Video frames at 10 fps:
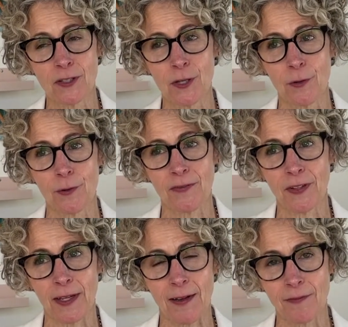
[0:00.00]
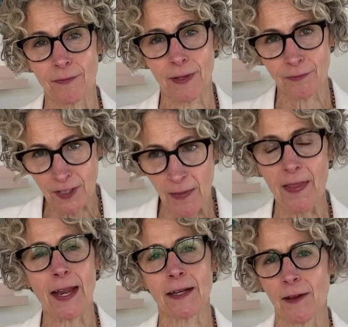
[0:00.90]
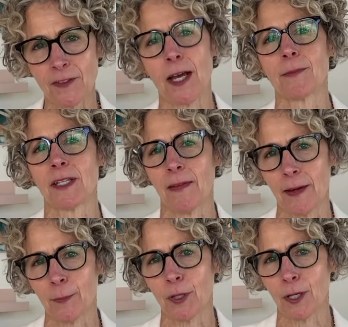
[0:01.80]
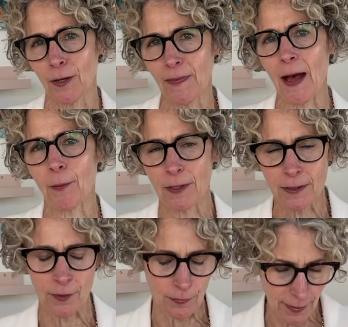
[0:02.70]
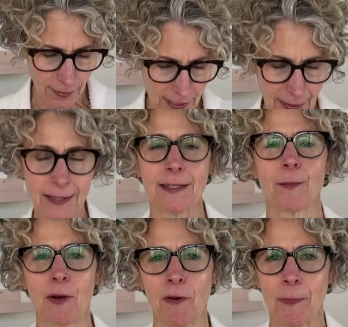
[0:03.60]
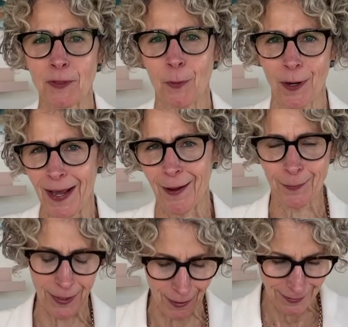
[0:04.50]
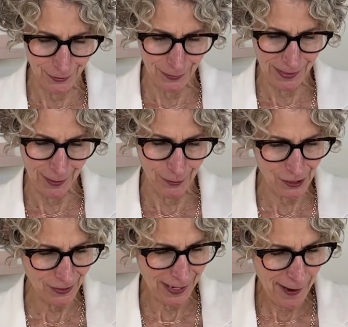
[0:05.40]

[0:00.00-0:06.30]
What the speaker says: So I feel like I've done that enough times now that I'm pretty good at that one. So I would say that's in my repertoire now beyond tuna sandwiches.